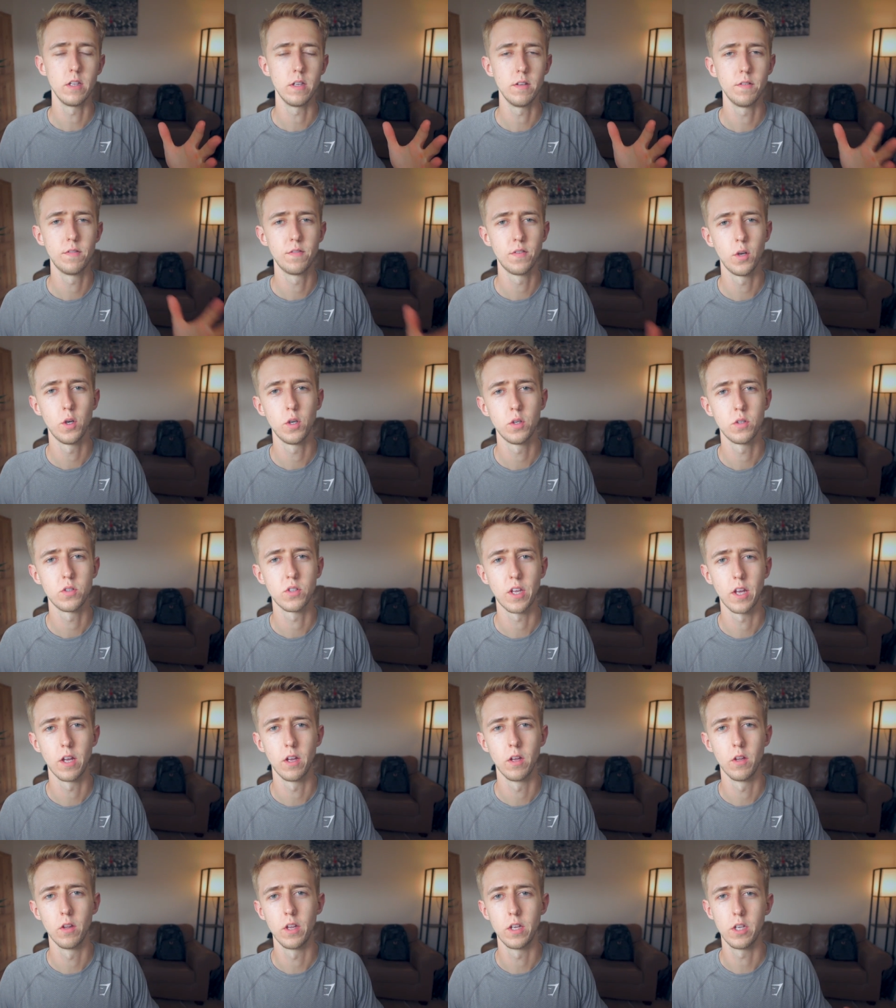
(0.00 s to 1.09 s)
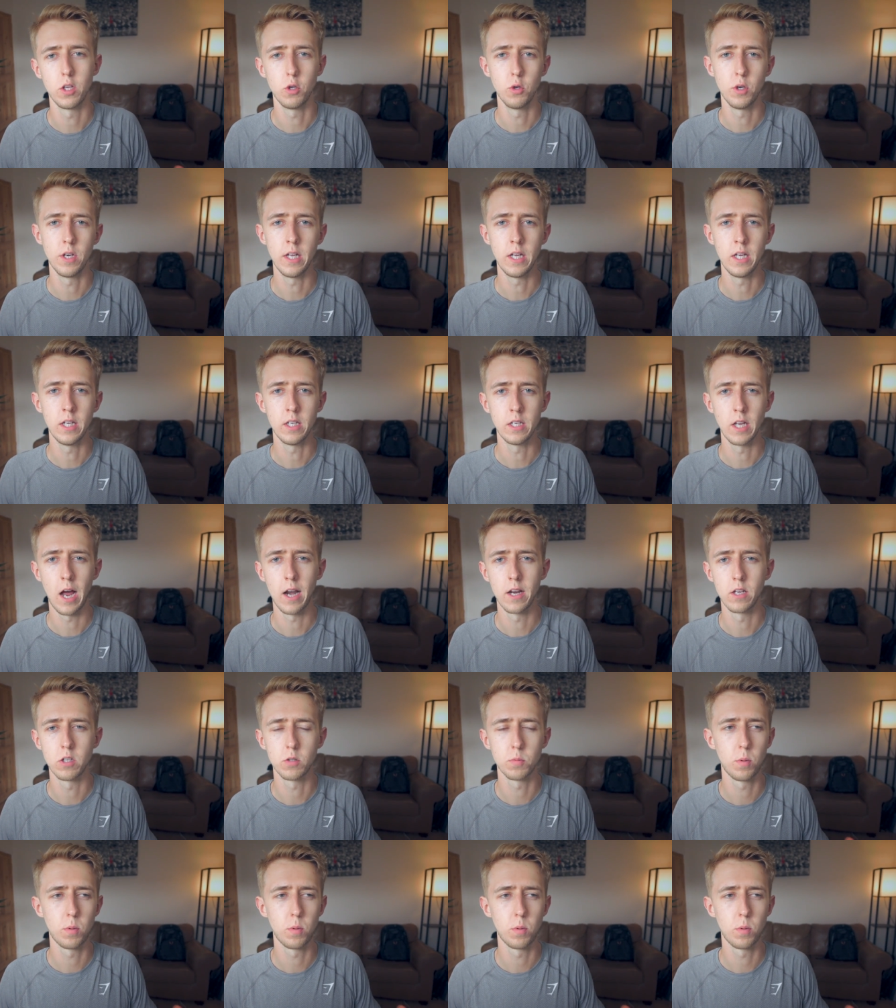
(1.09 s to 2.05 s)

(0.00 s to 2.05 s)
the first skill that you need, and it's